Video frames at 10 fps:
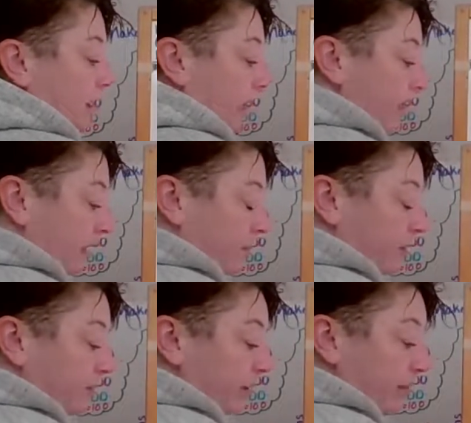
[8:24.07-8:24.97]
And then I
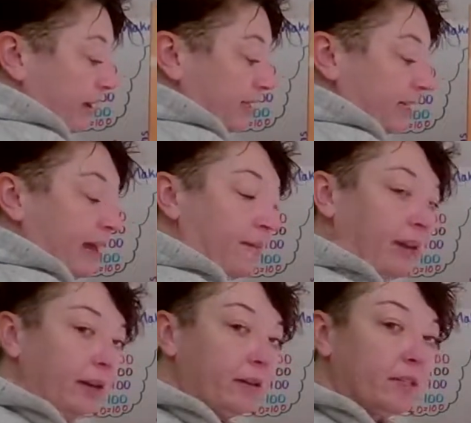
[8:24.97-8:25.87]
multiply my
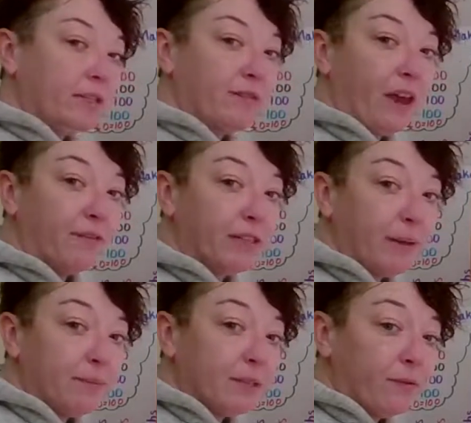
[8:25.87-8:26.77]
denominators. 5
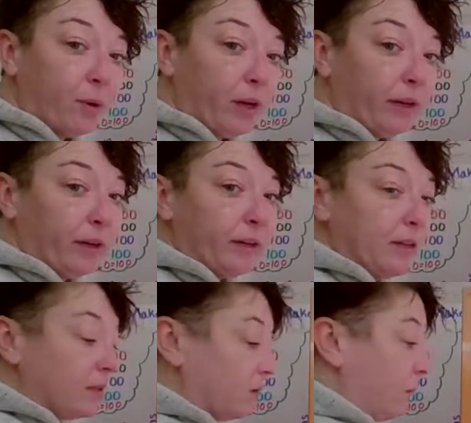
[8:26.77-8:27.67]
times 4
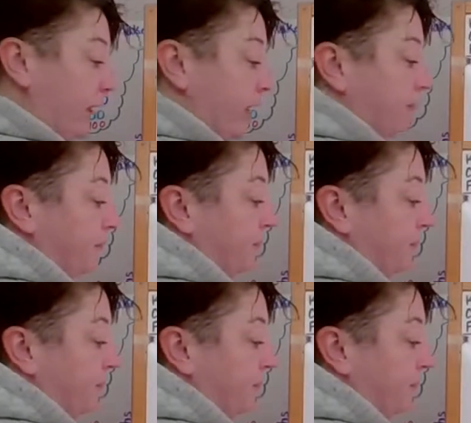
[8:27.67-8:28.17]
is 20.